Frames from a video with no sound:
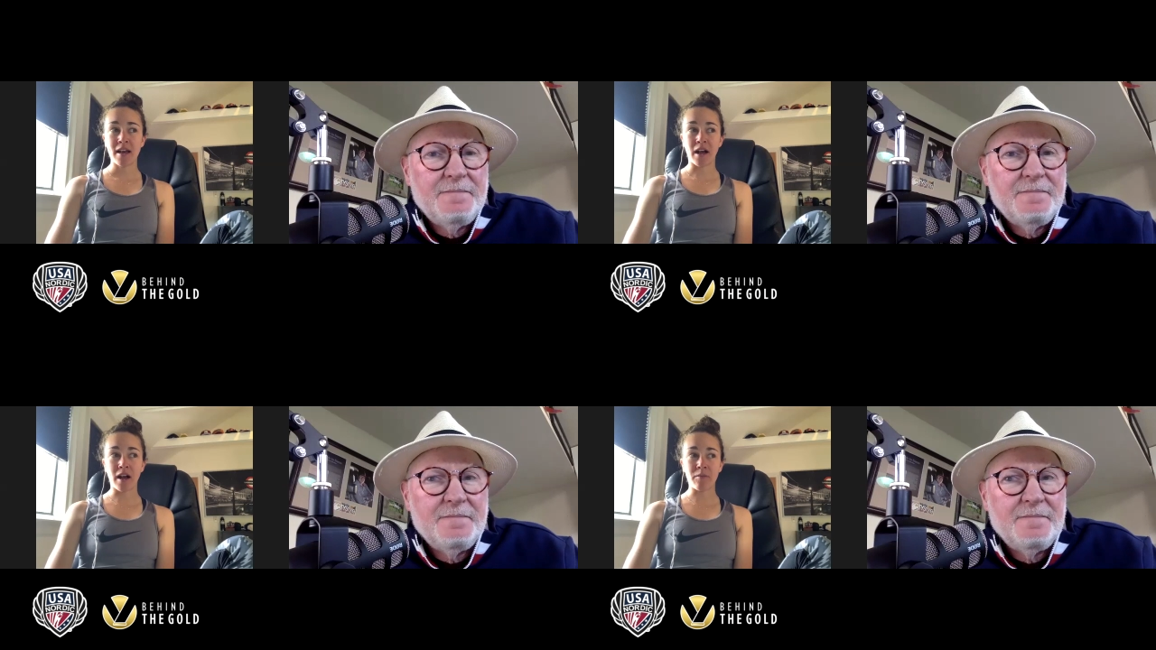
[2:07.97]

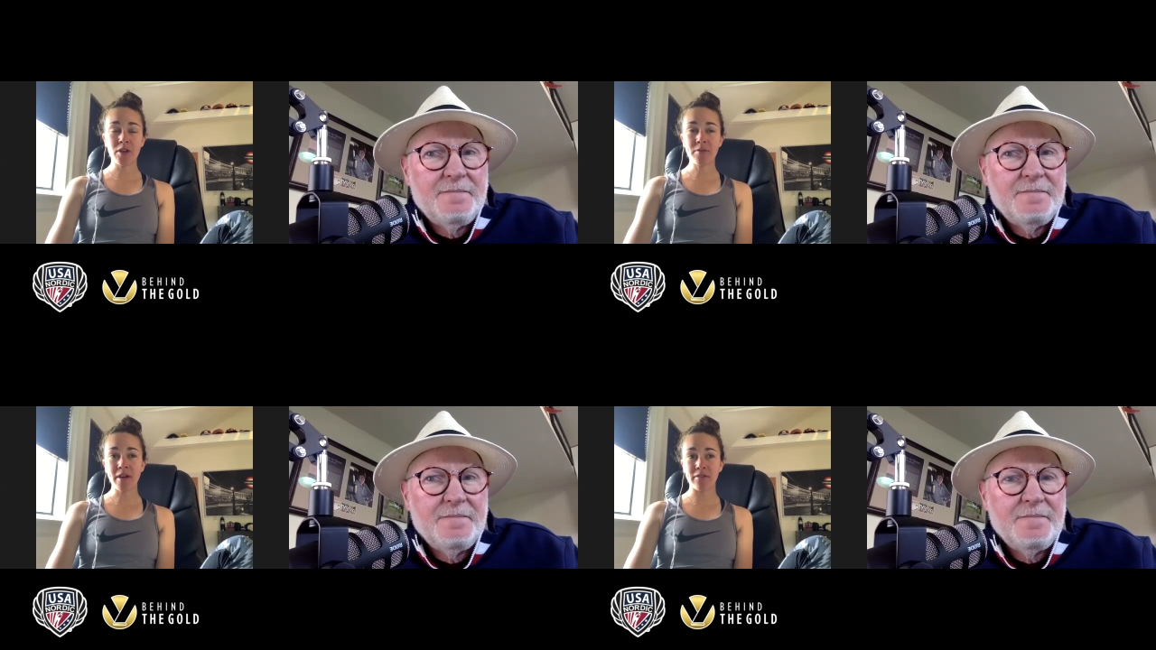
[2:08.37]
Speaker 1: um,
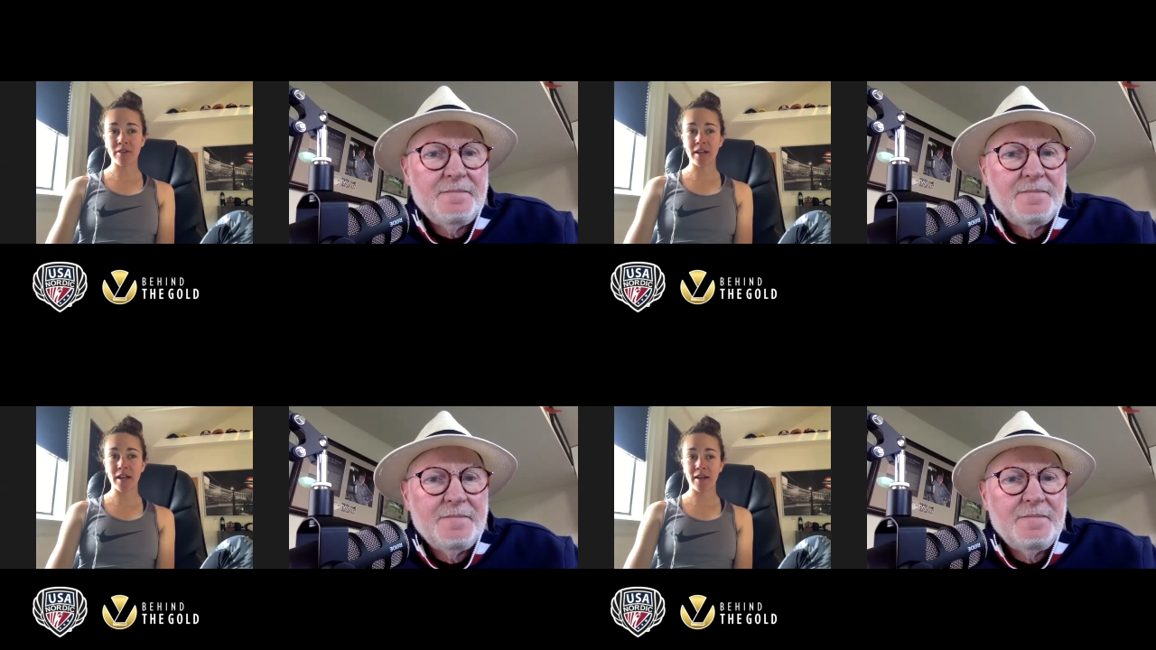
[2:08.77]
with my
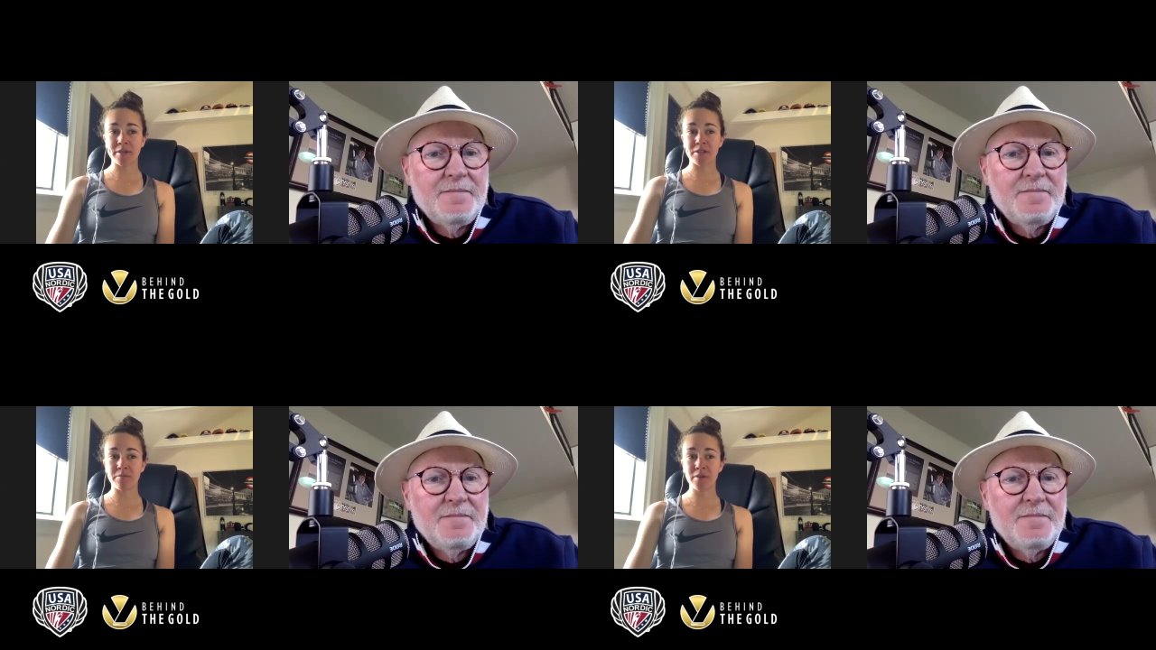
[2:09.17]
rehab
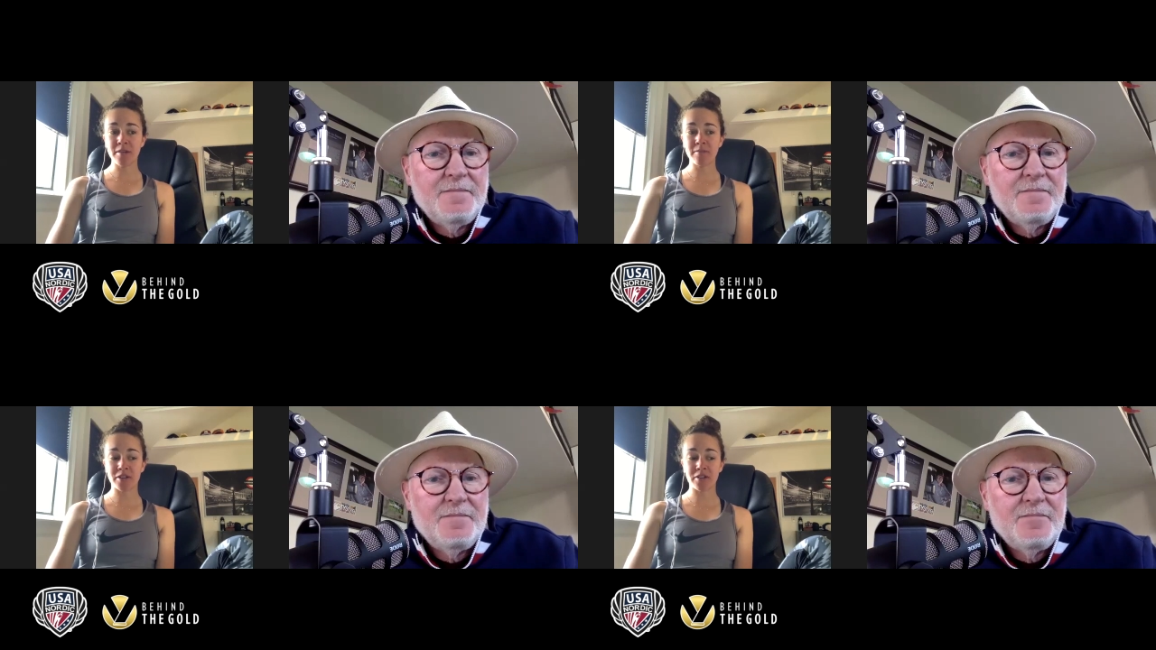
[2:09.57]
it's pretty
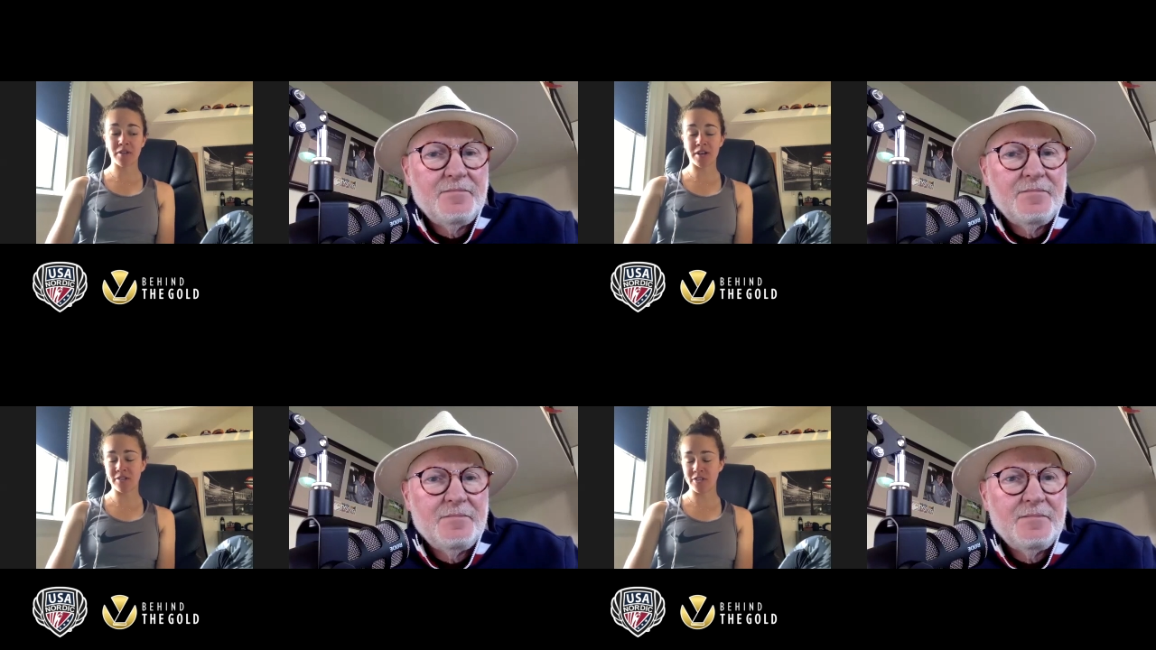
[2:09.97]
much a
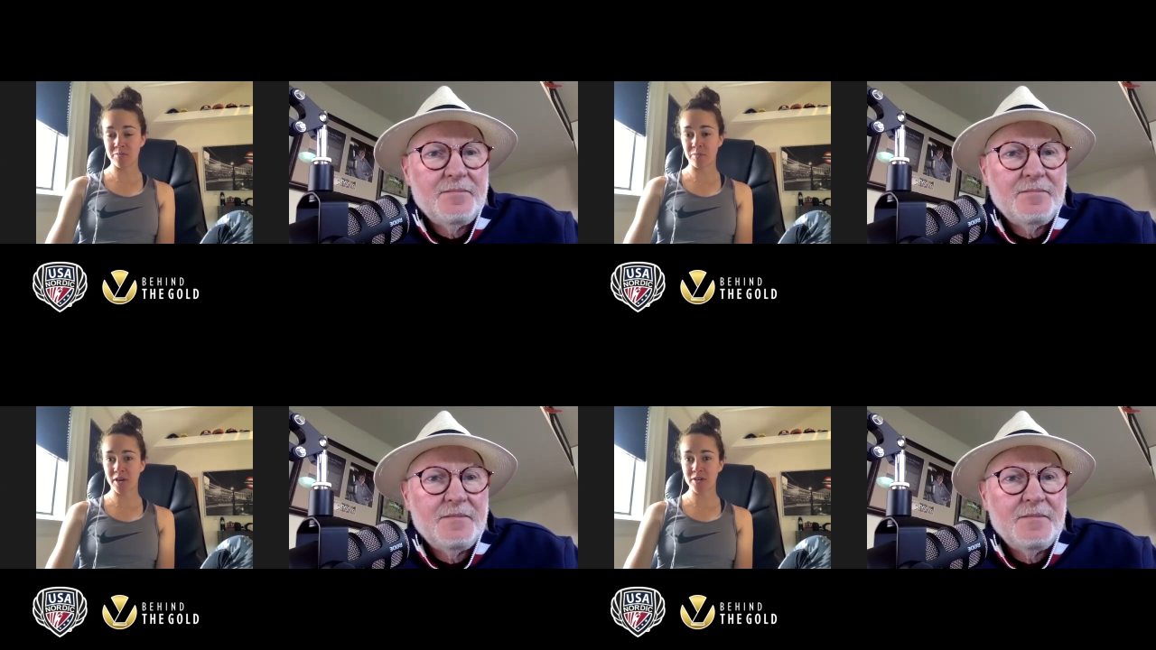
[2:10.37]
lot of just
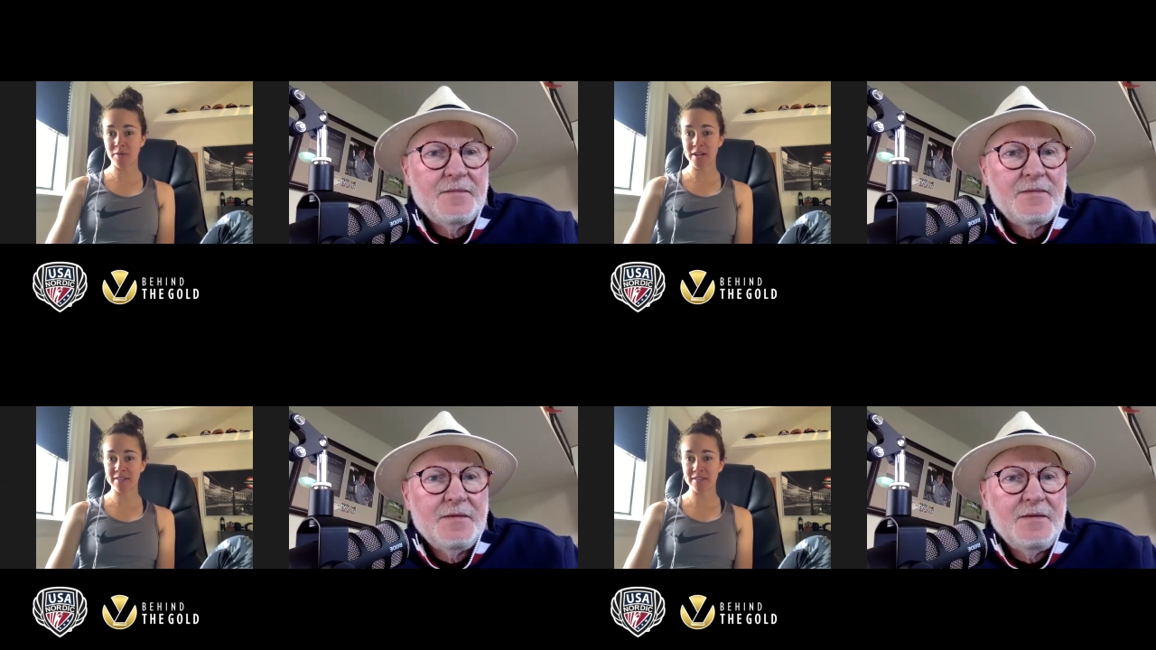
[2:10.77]
body
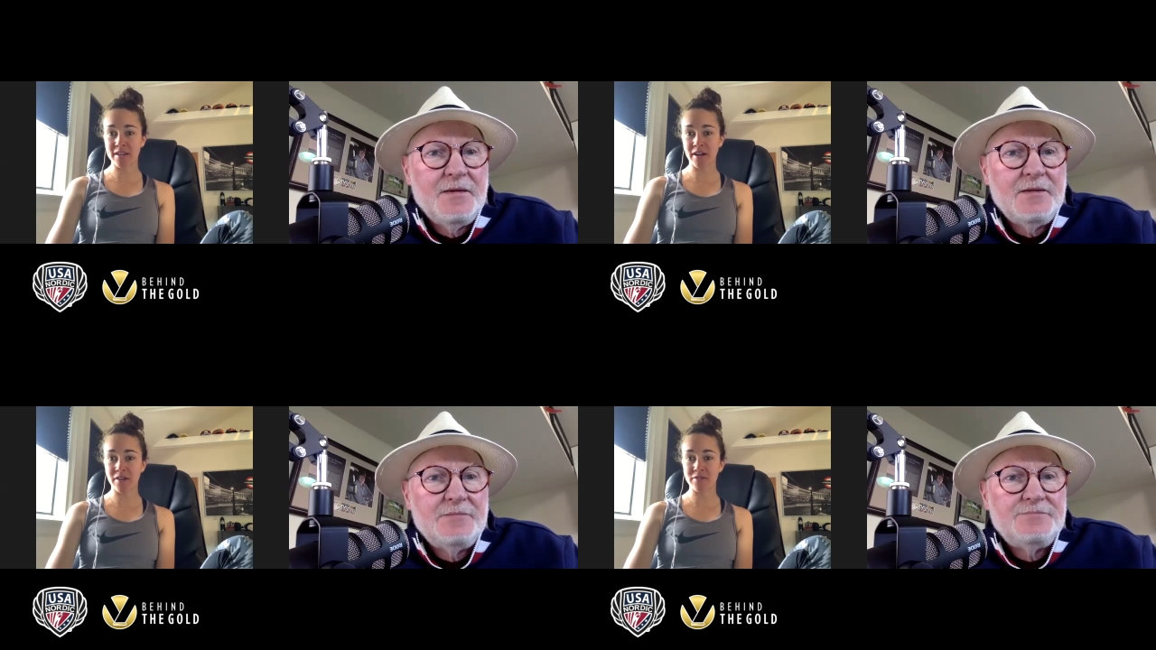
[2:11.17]
weight
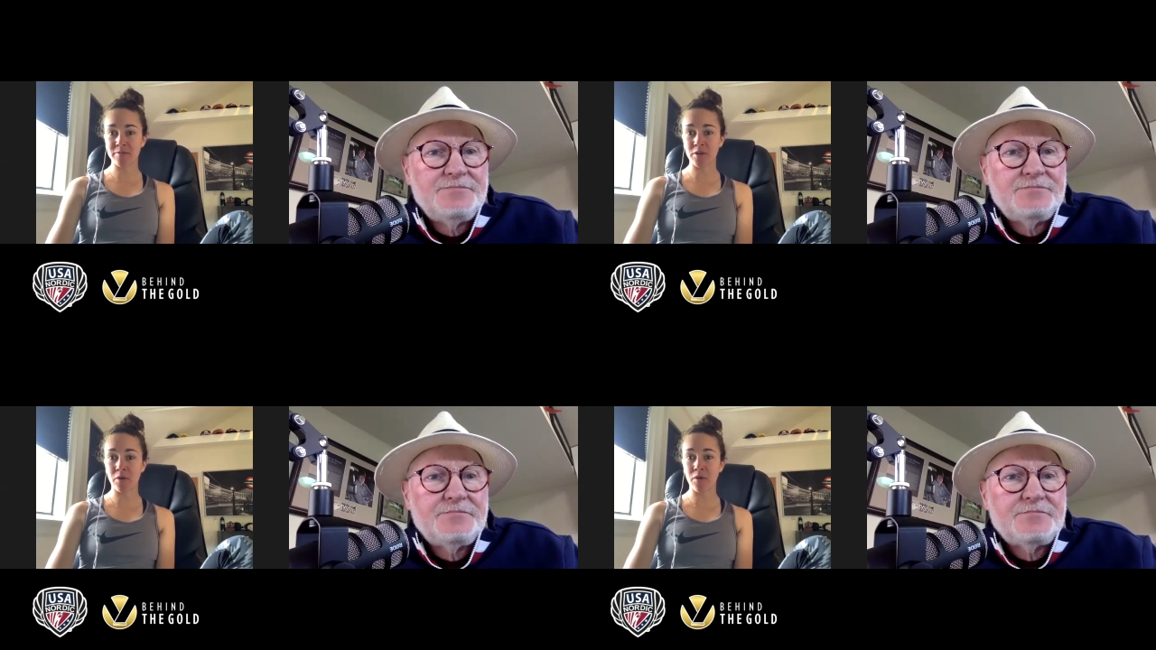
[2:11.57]
stuff some
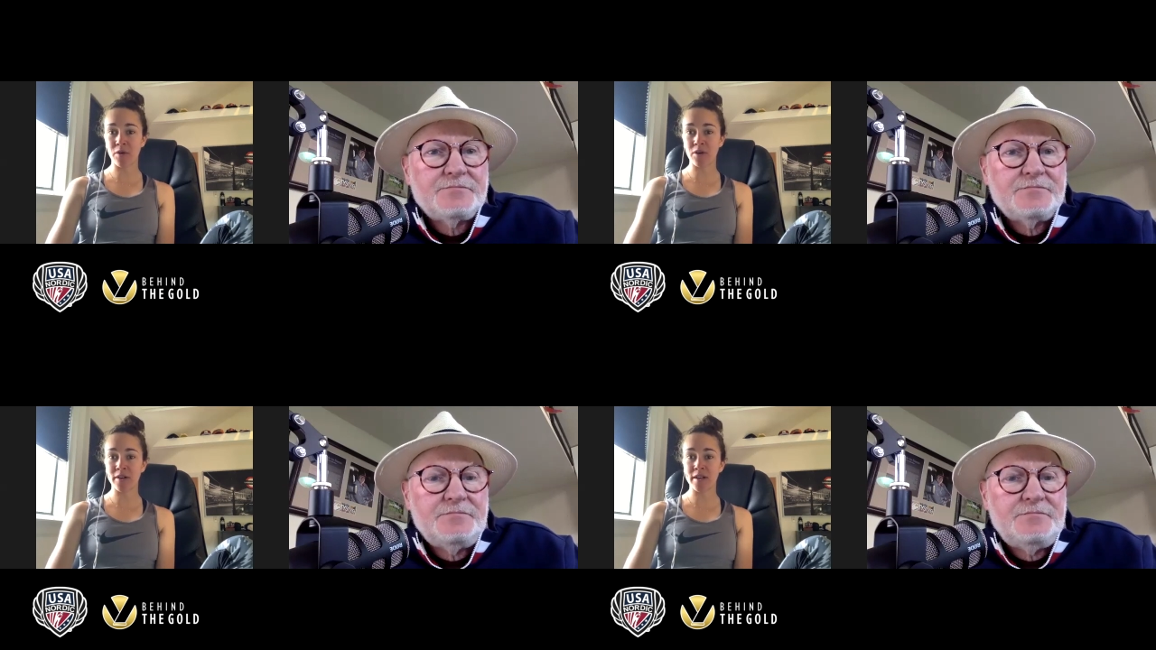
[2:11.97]

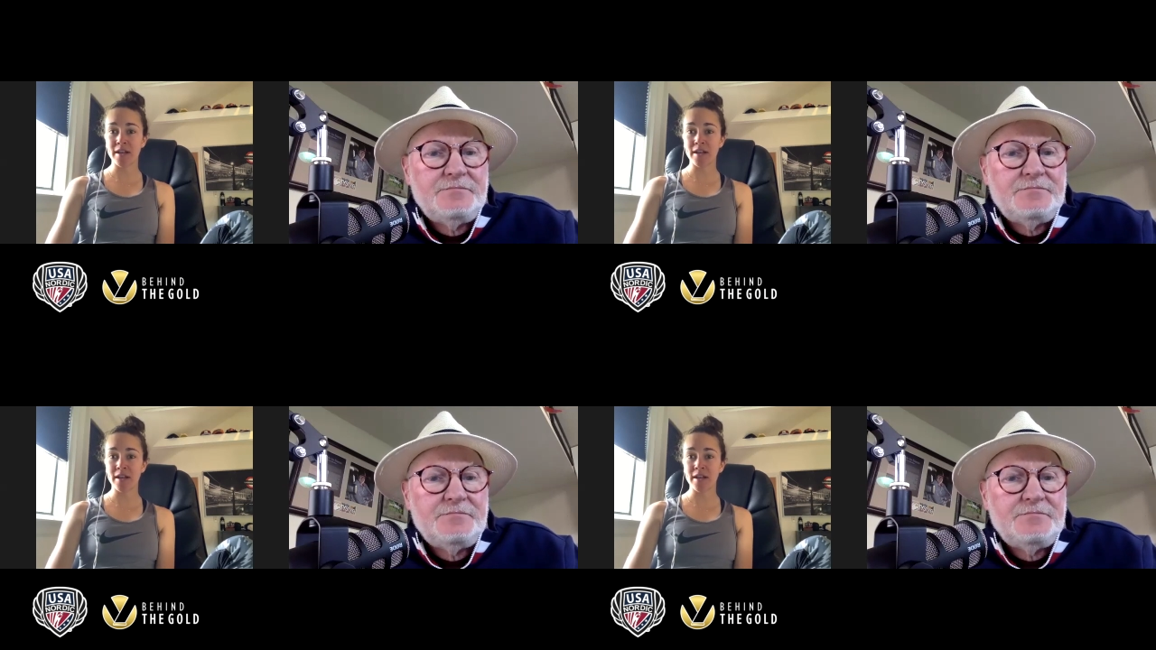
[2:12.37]
core and